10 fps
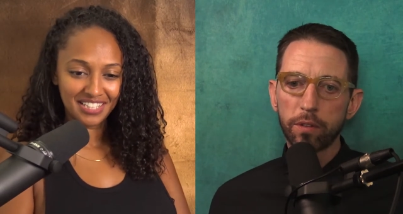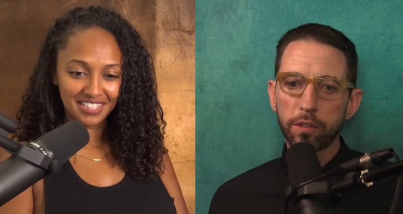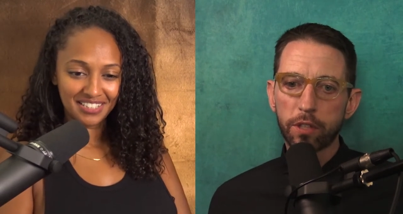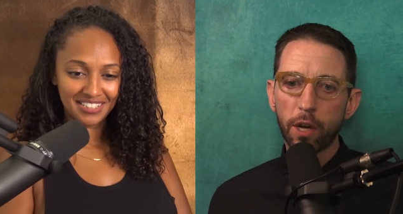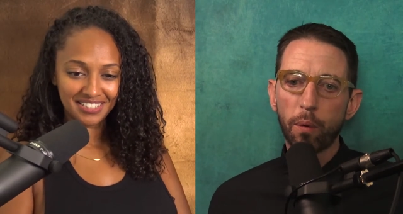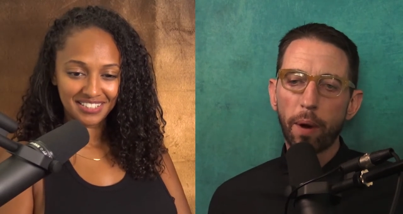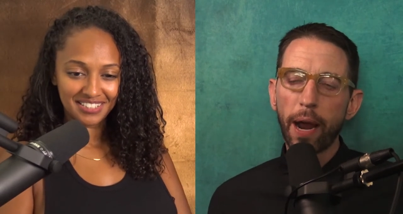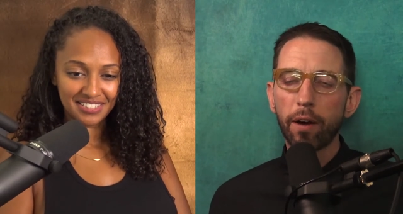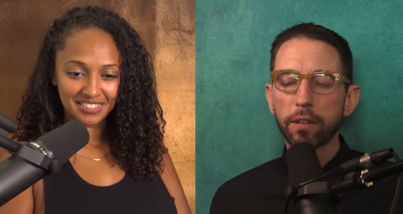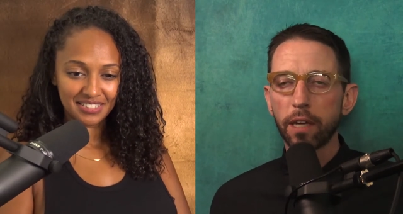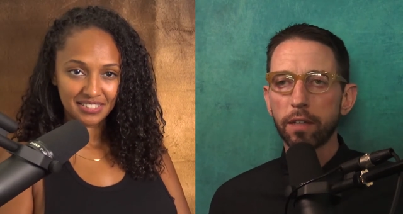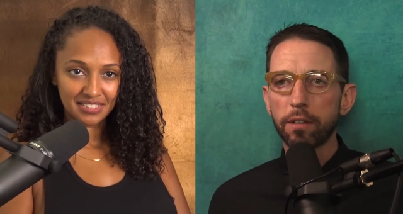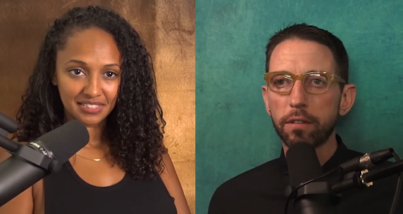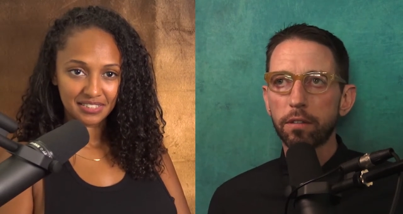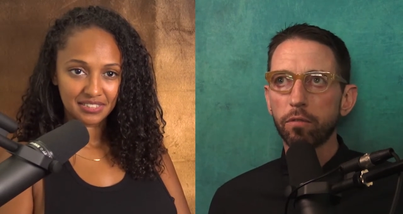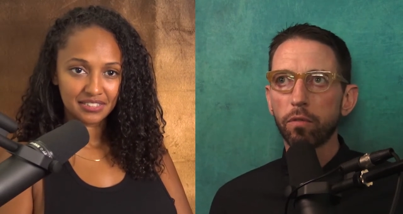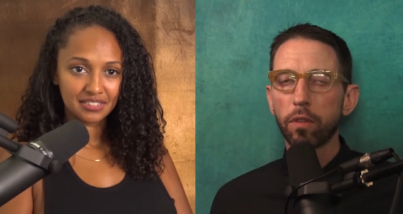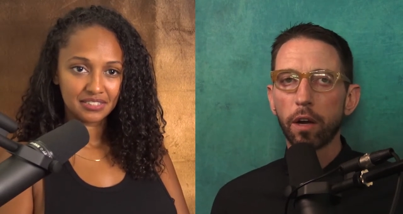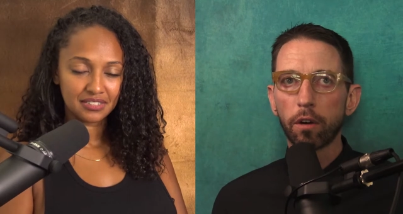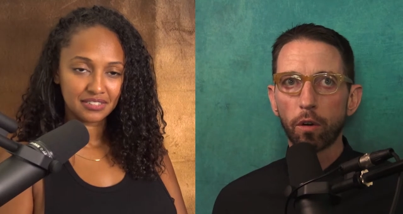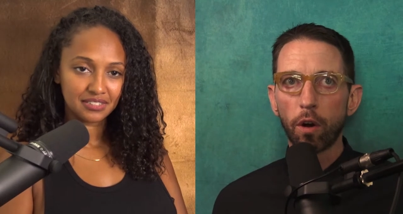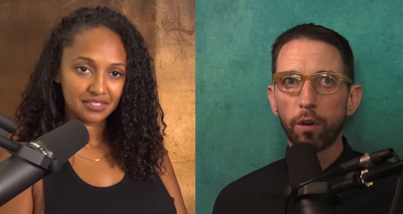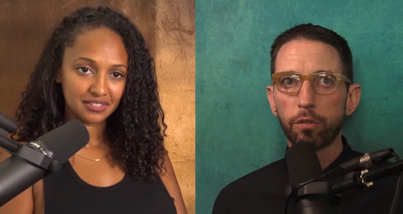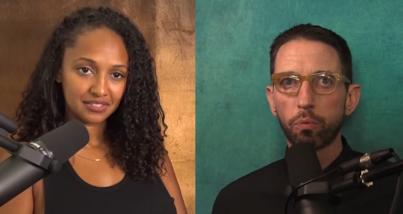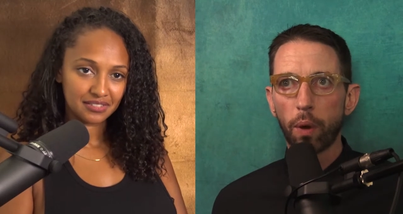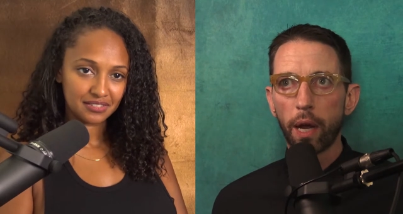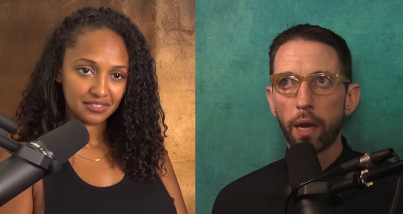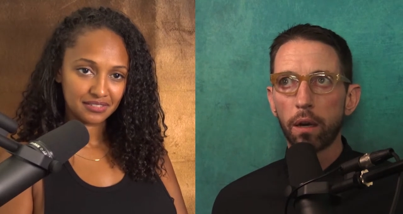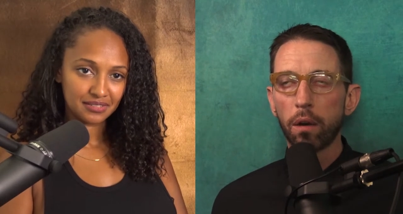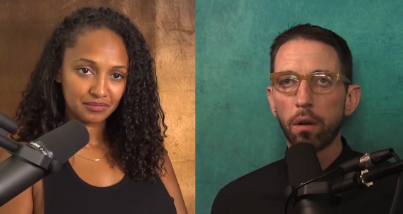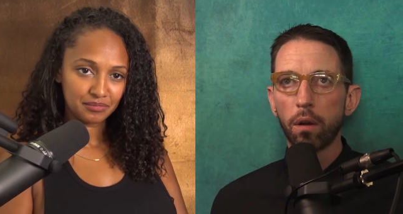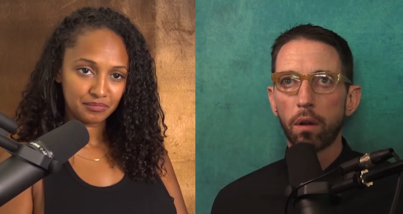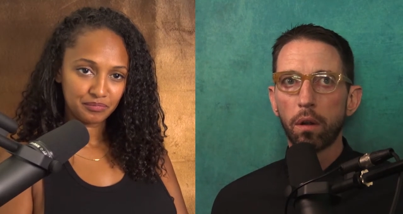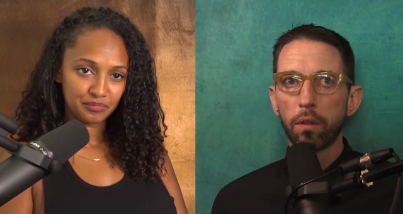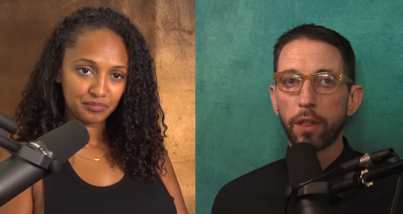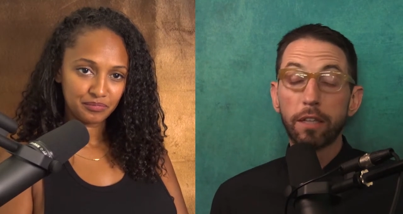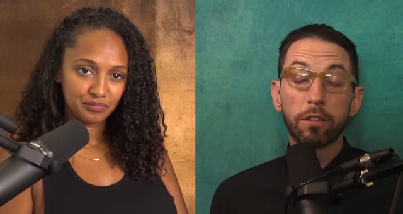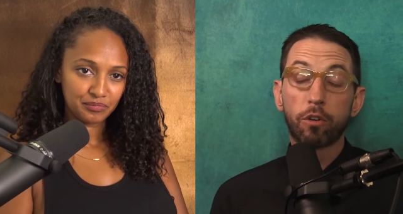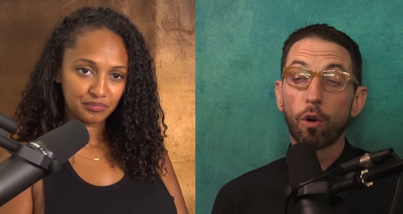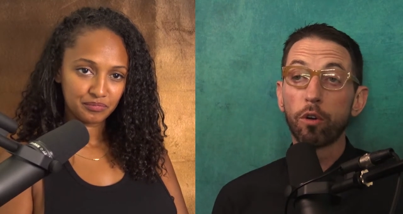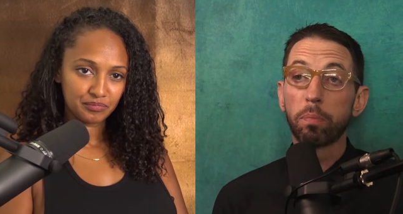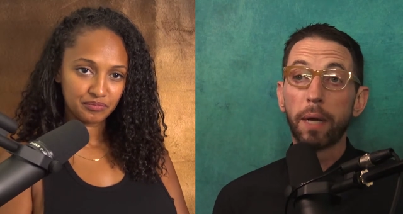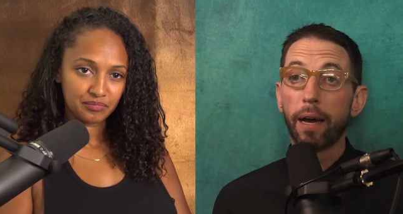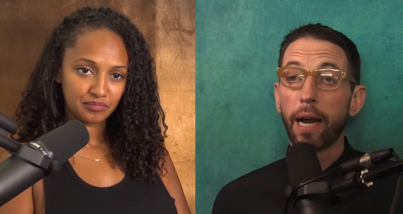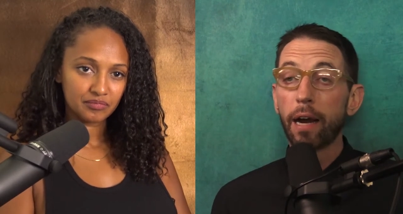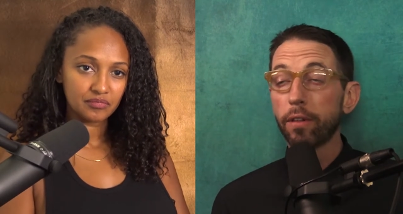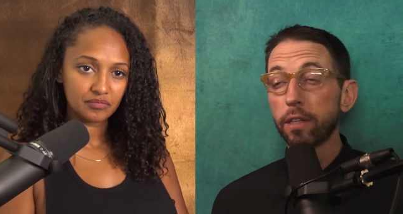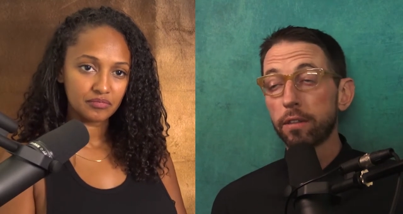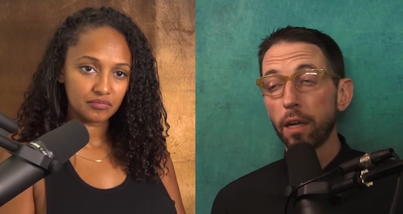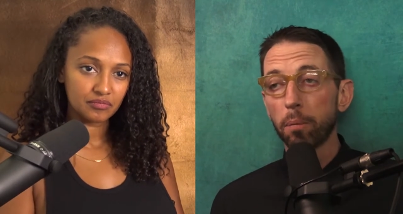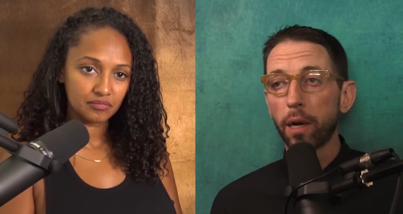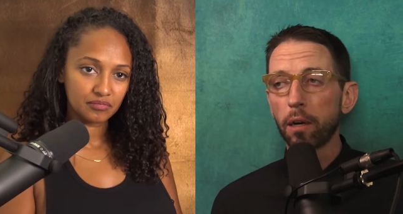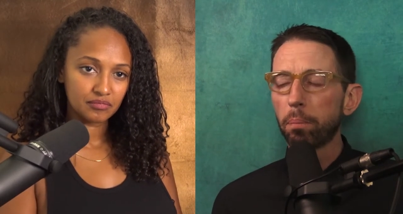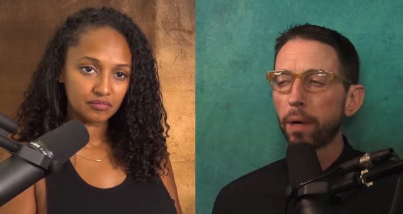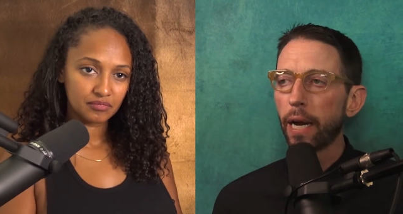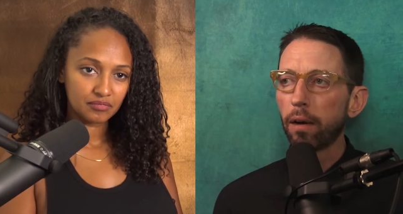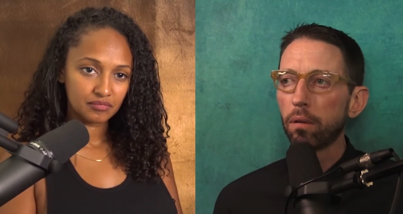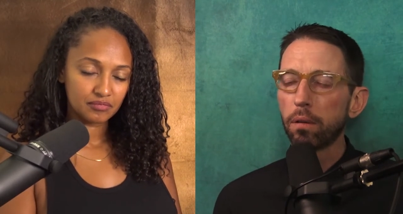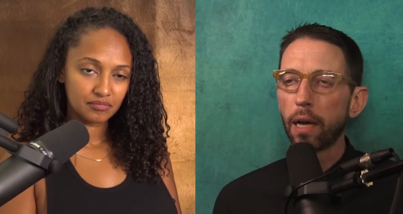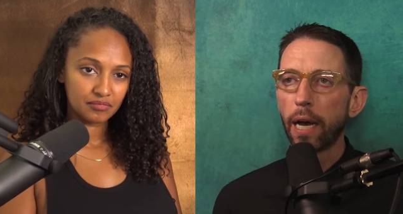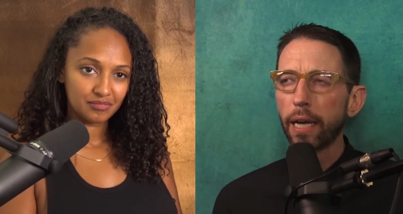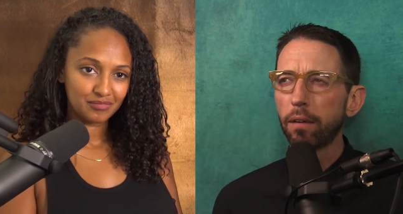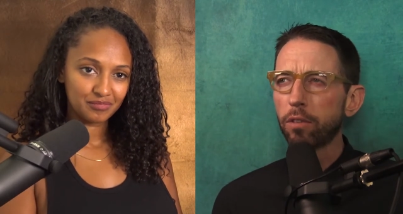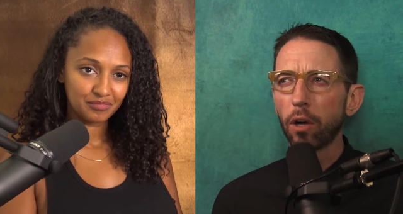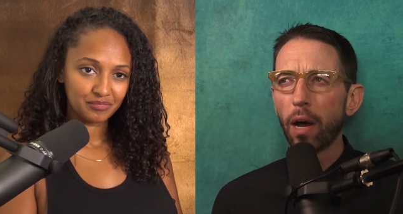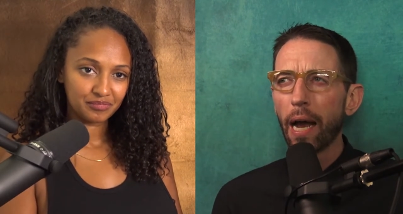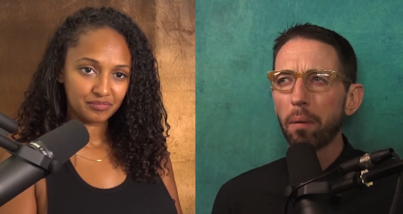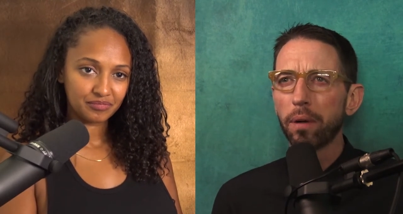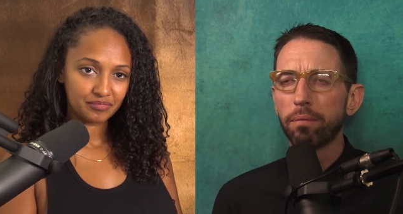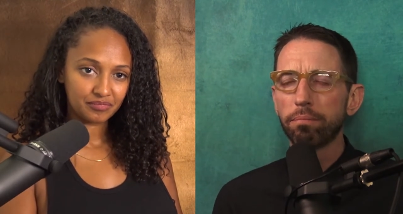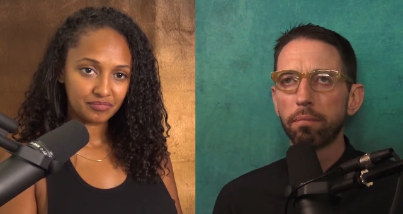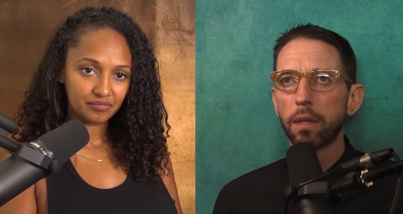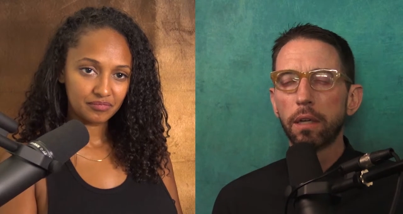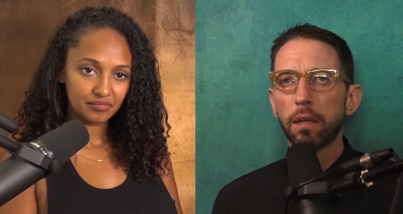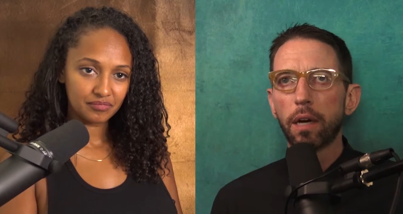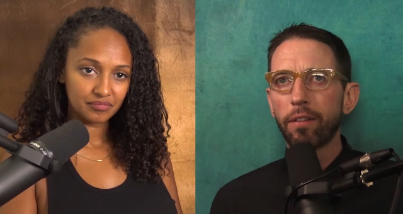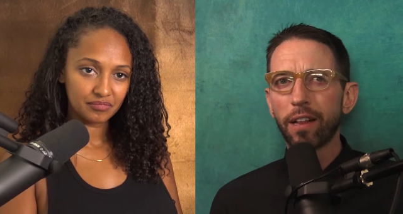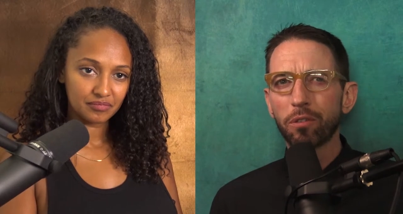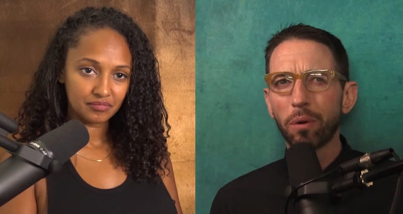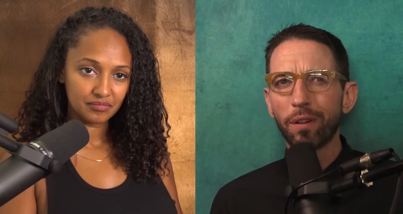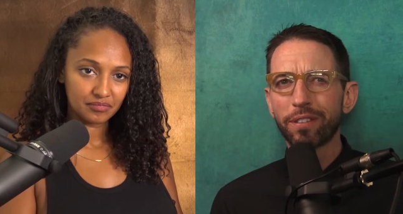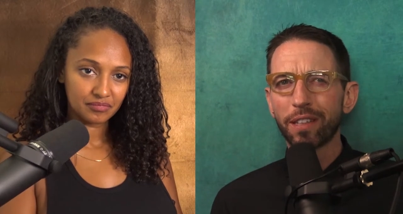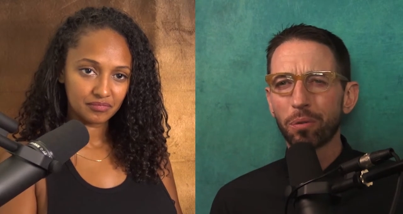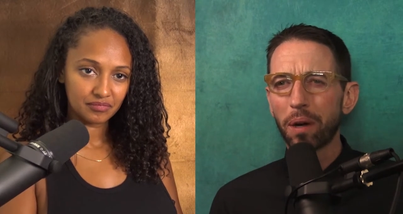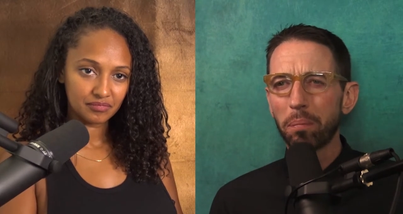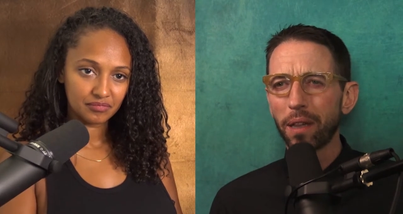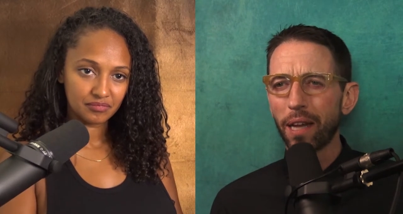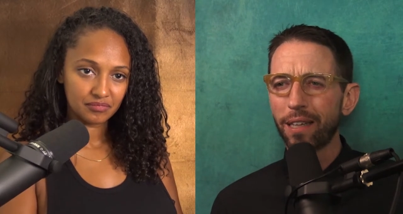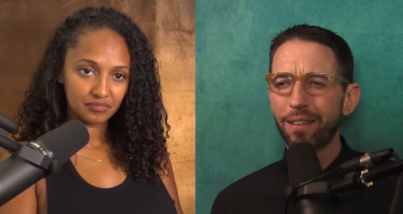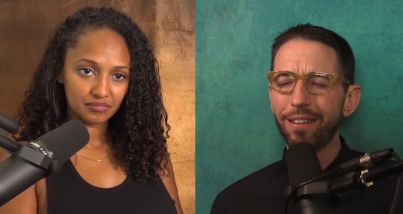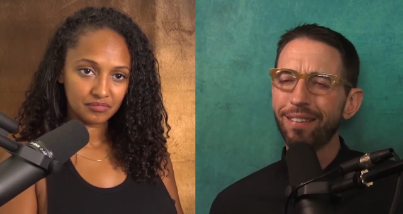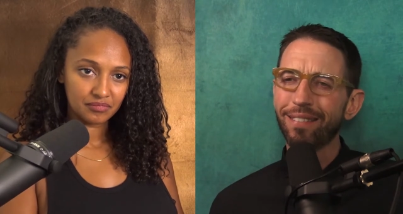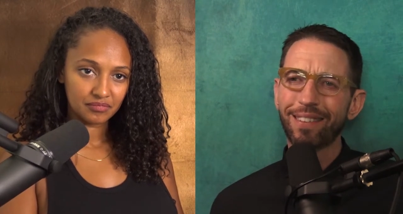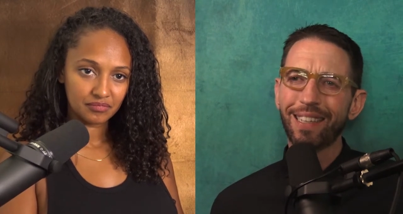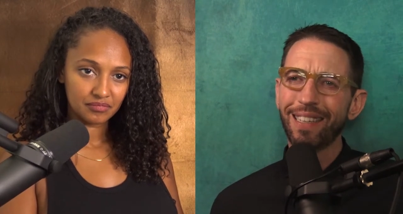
Speaker 1: So hair extensions, they're gross when they just gross me out. I don't think it's a deal breaker, but I think that's one of those things where I'd be like, you don't